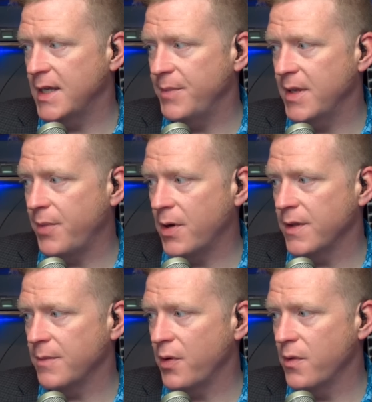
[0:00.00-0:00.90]
being part of the
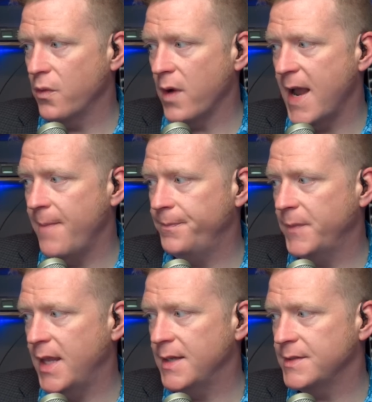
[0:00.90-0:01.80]
program,
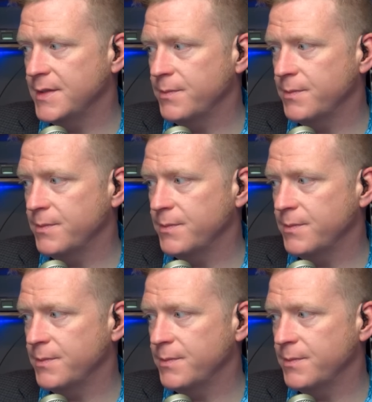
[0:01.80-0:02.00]
and